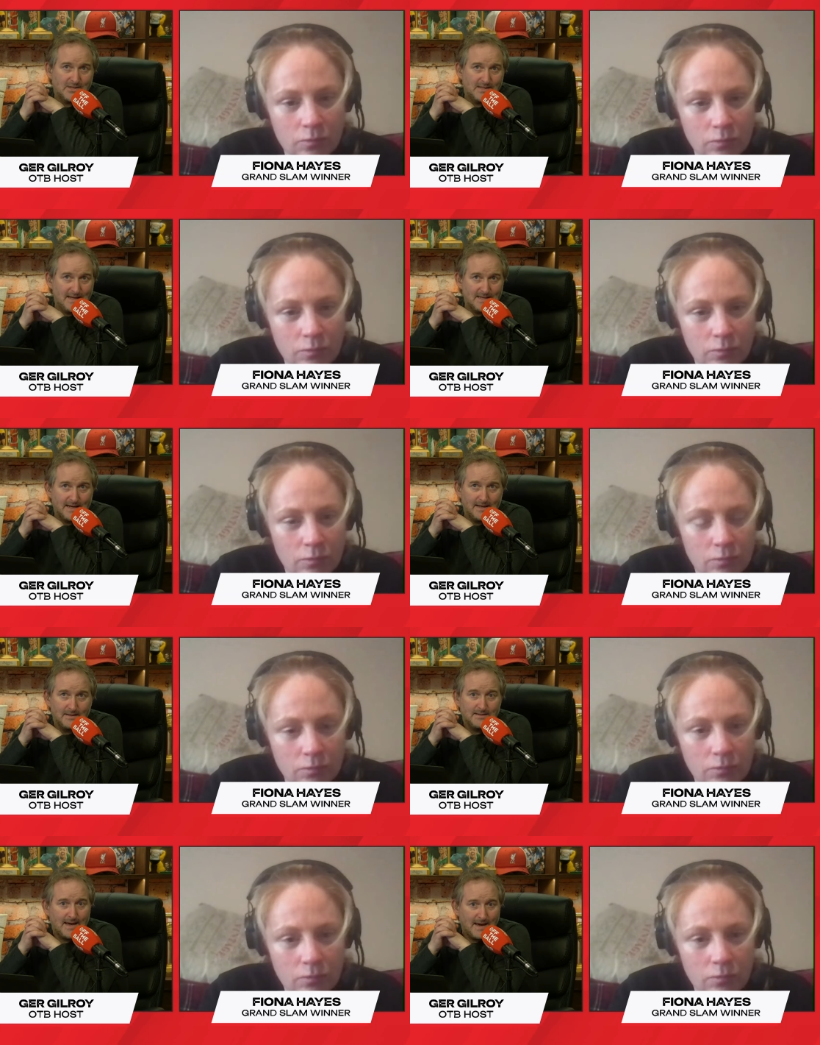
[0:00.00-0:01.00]
Speaker 1: to
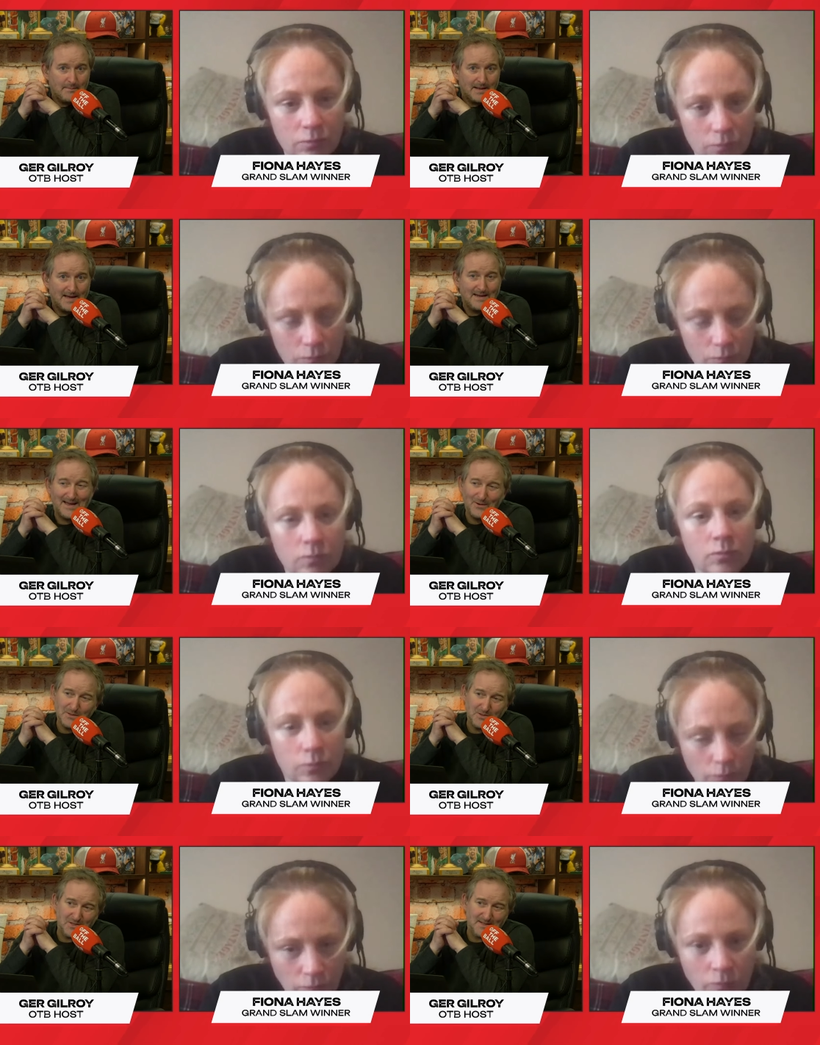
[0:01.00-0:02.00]
detail, game plan, and
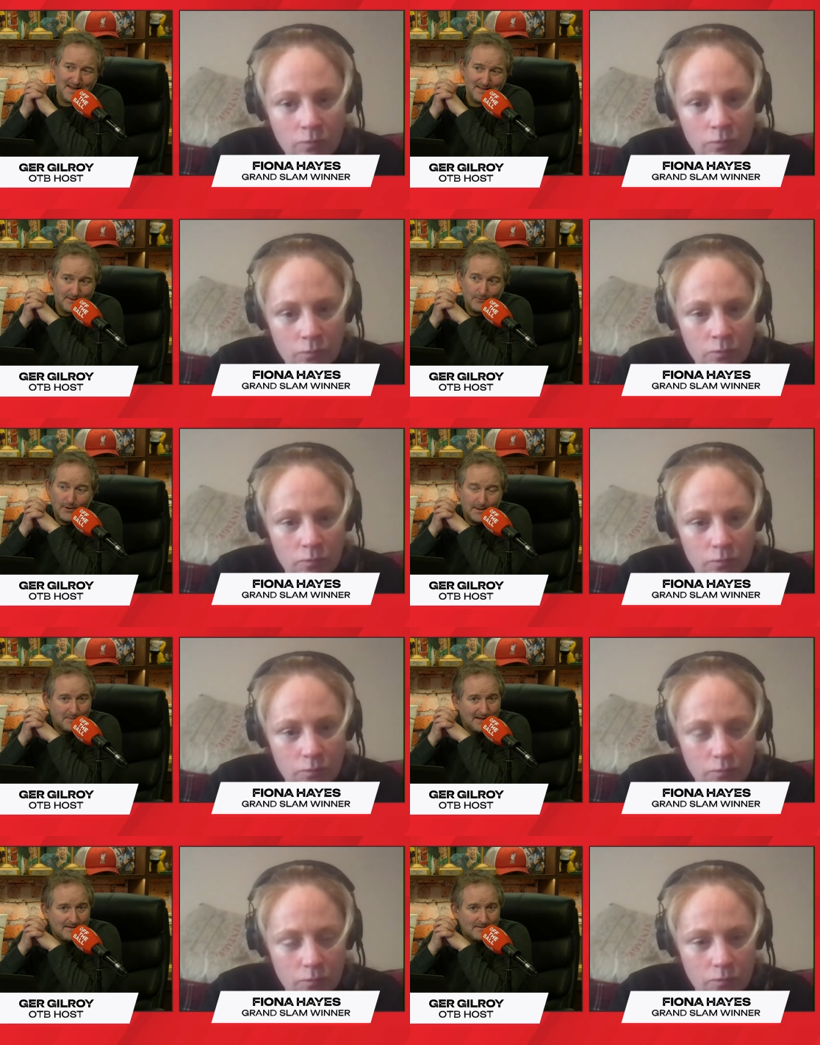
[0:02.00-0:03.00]
also just getting the right
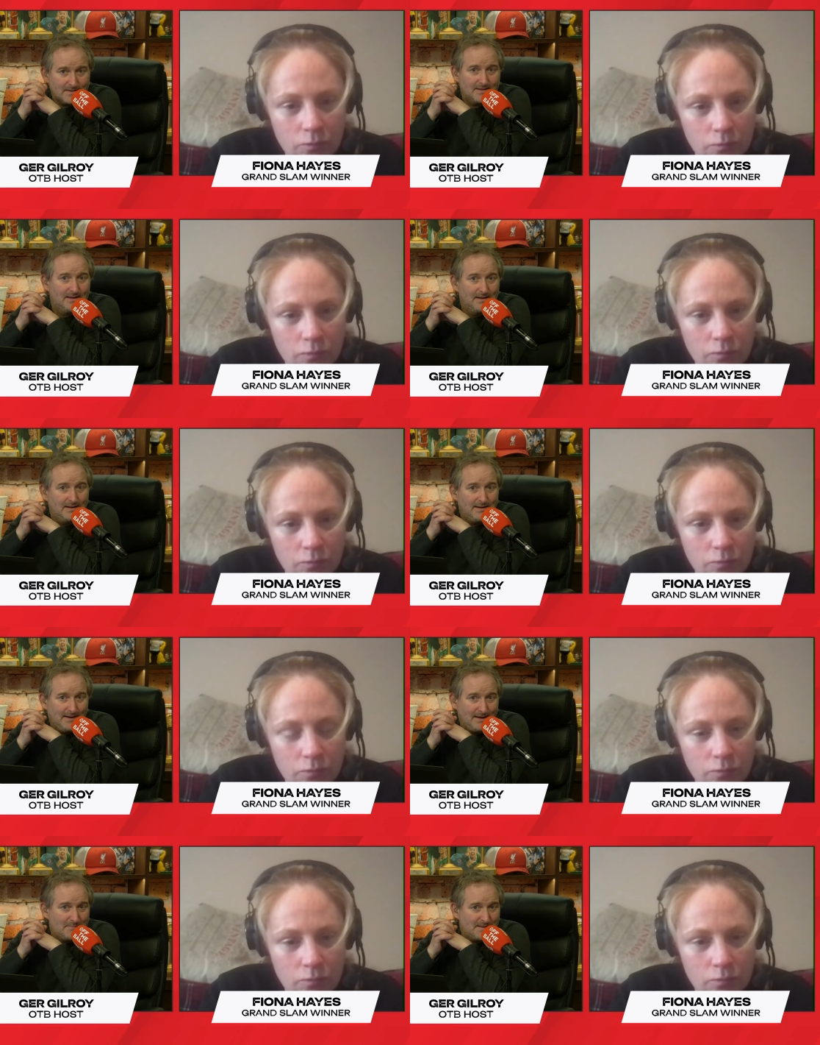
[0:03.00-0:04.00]
players
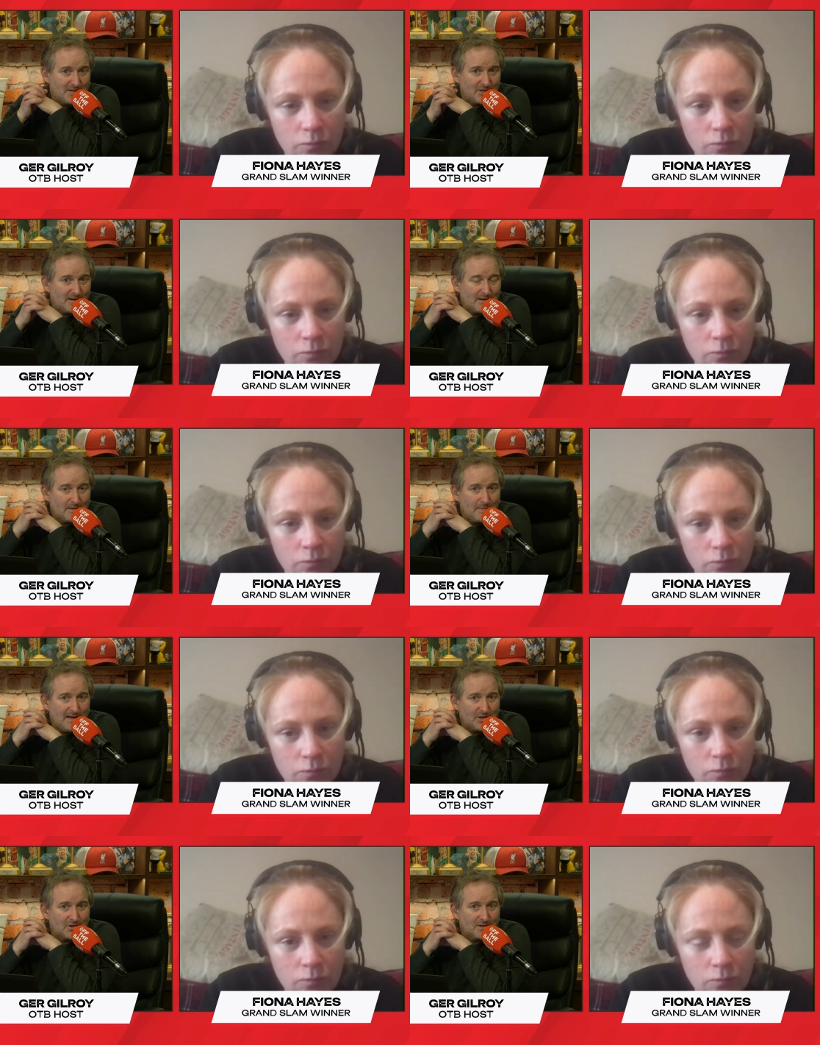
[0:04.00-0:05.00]
in position and on the
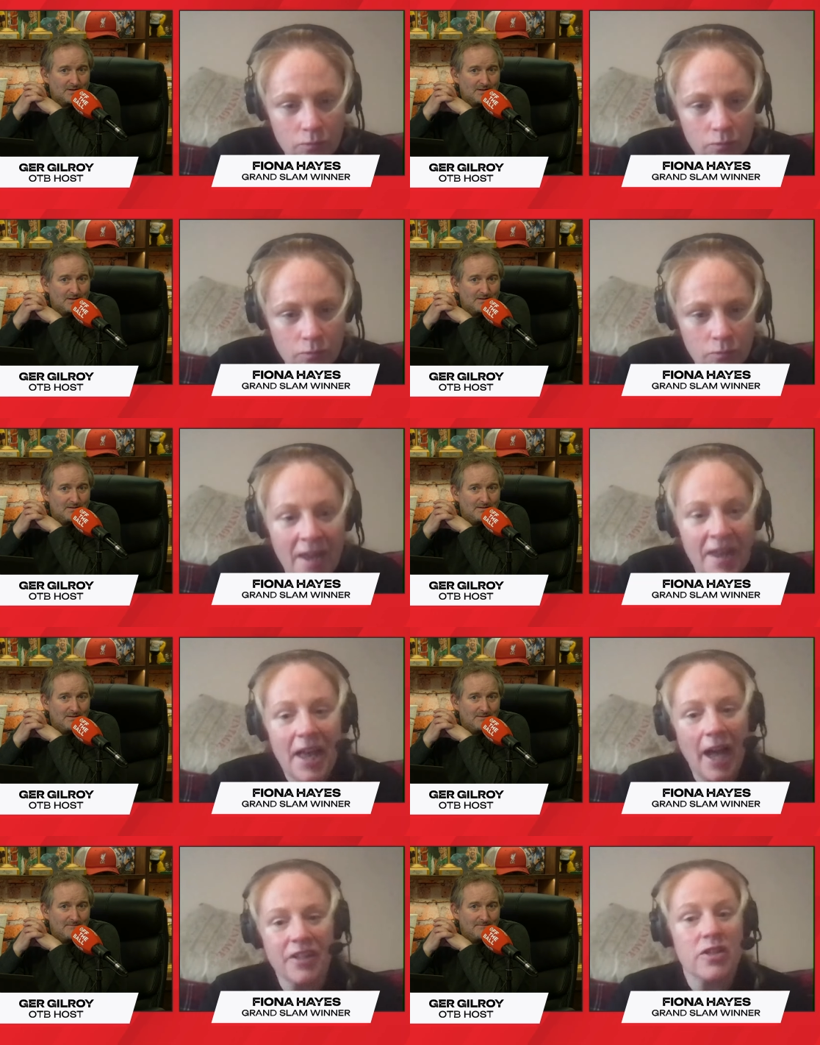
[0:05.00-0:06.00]
pitch.
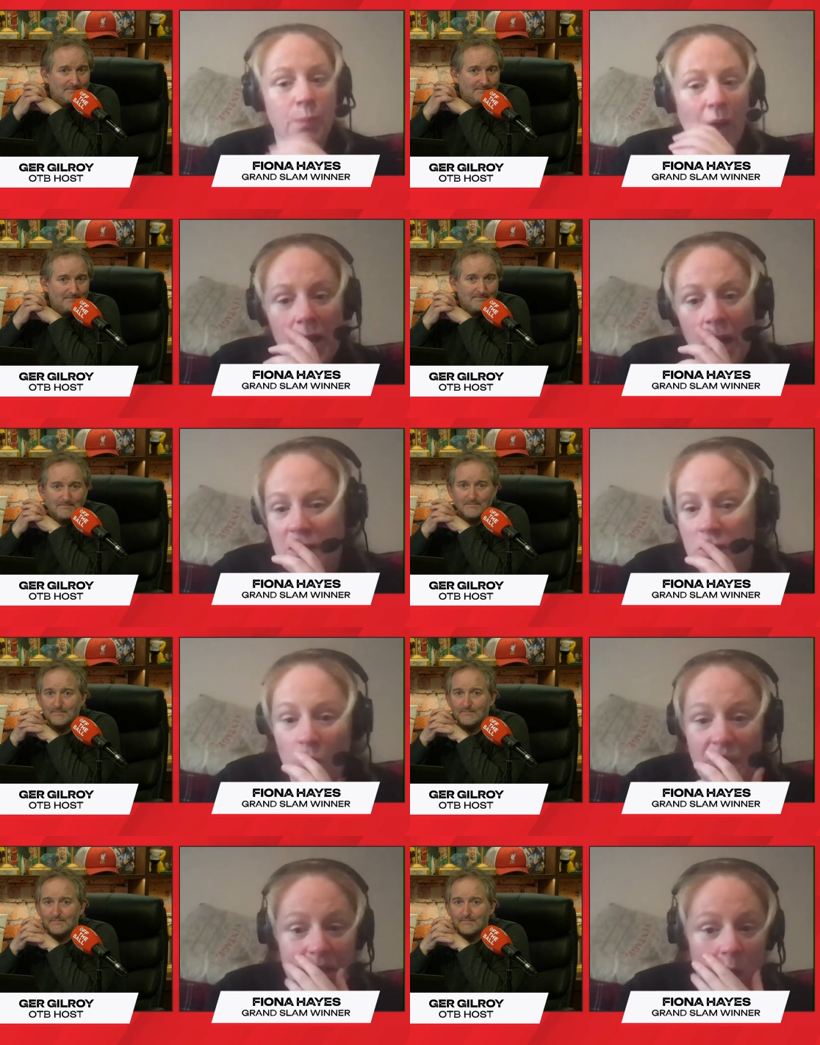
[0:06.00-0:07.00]
Speaker 2: Yeah, you're spot on.
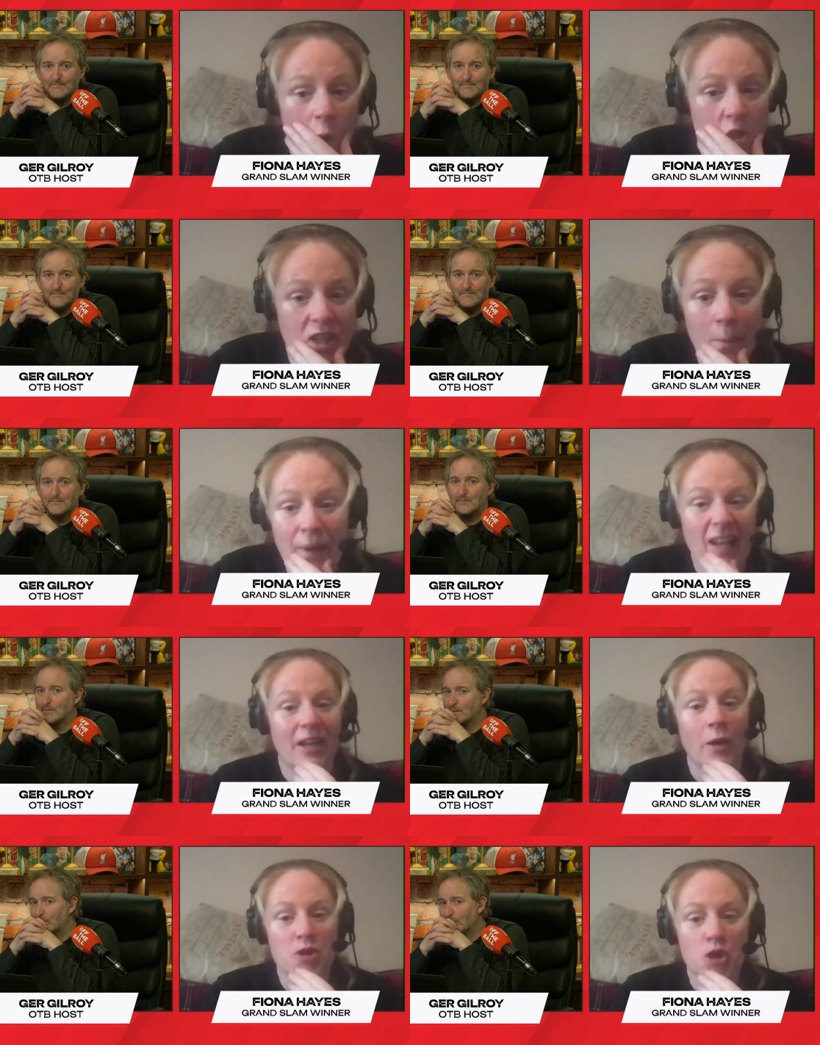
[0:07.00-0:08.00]
So his coaching
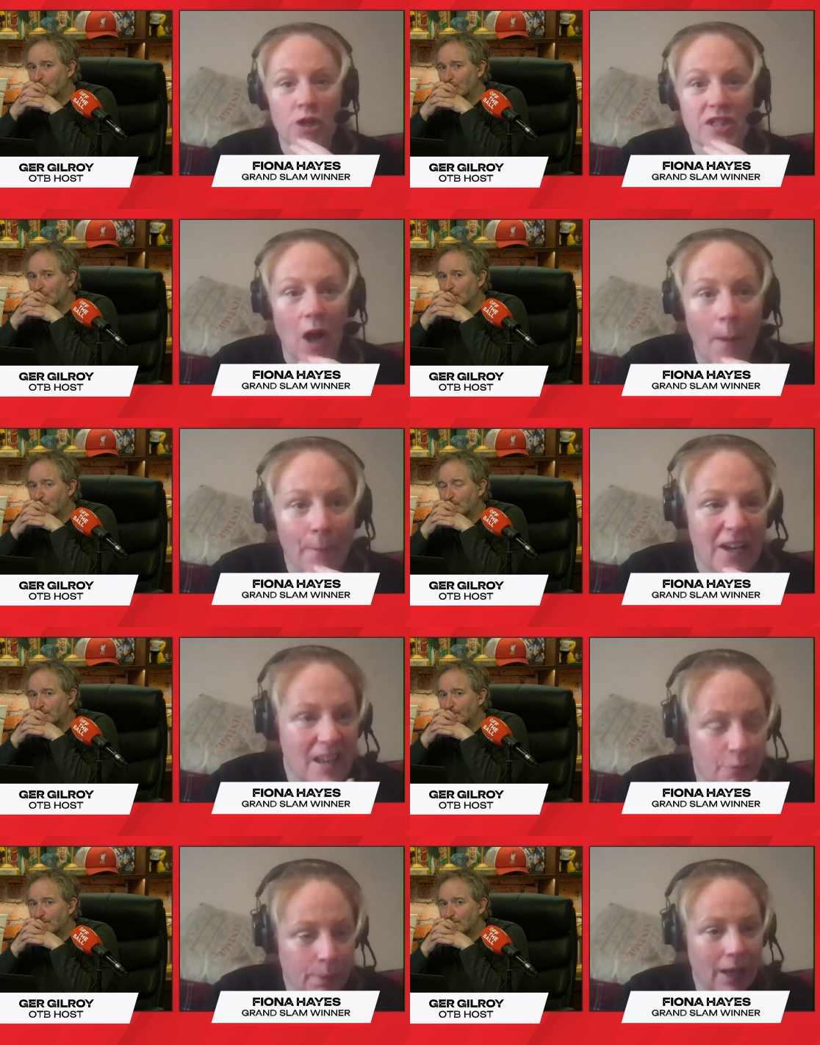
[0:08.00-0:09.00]
ability, I'm sure, is
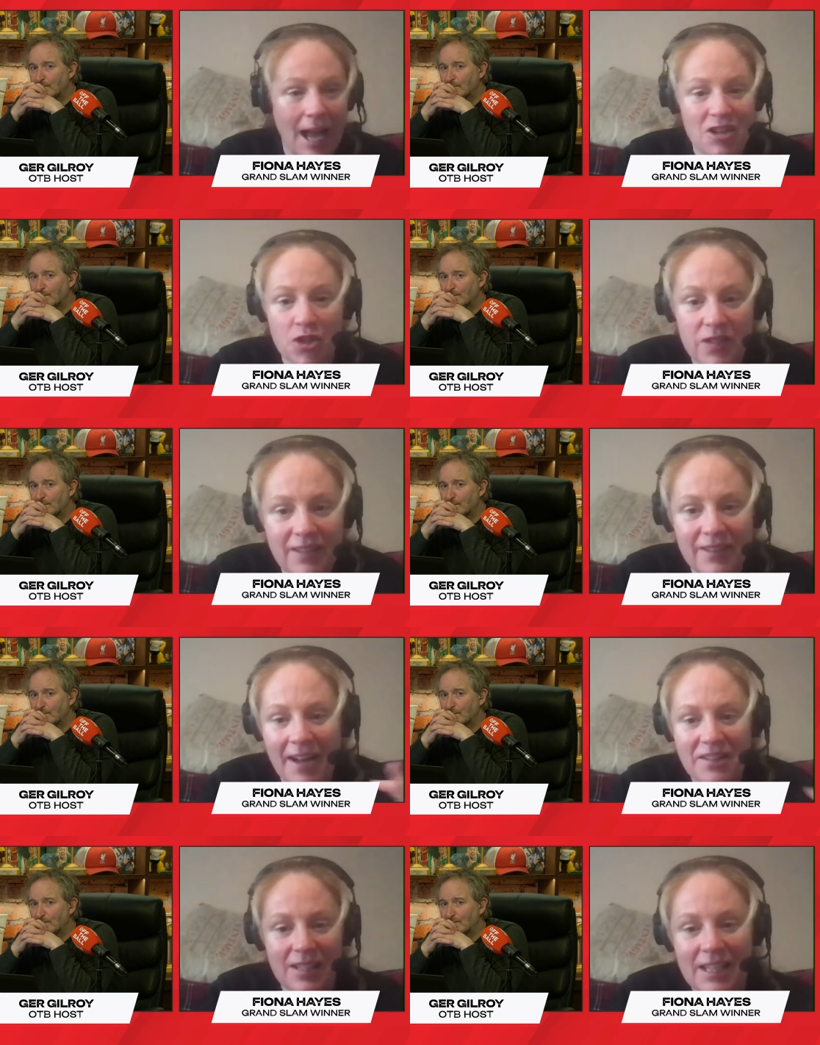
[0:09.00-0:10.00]
unbelievable. As you said,
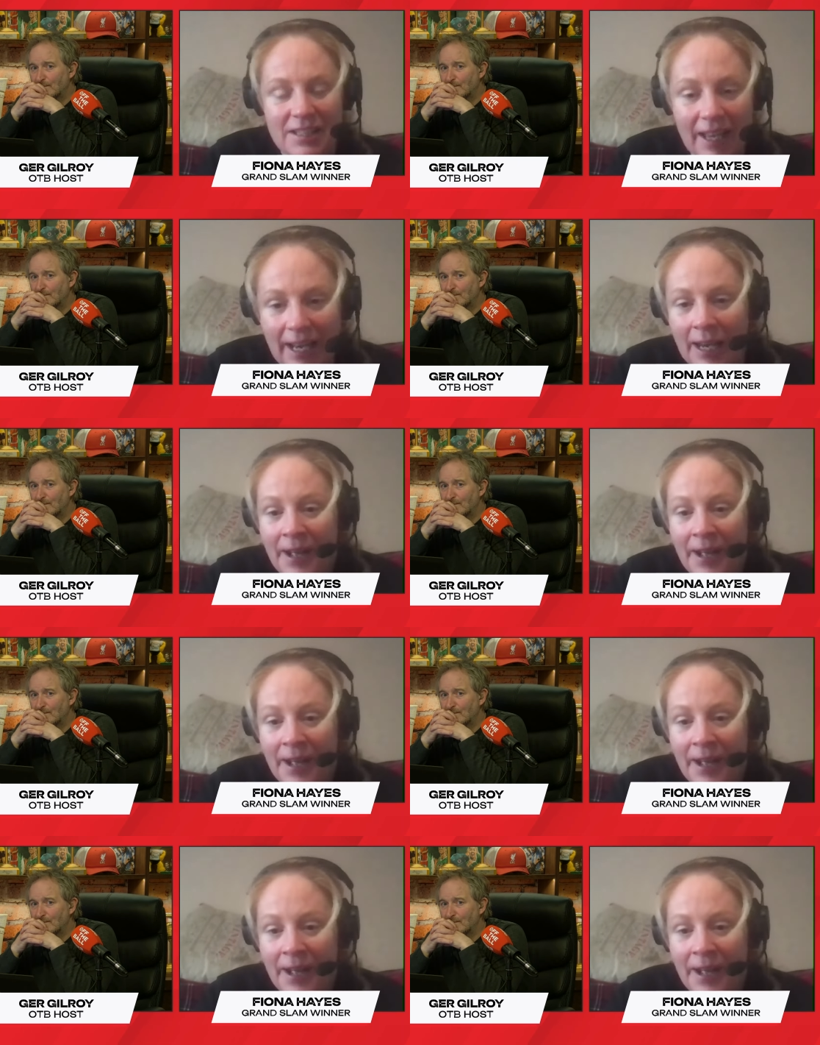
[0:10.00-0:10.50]
that detail.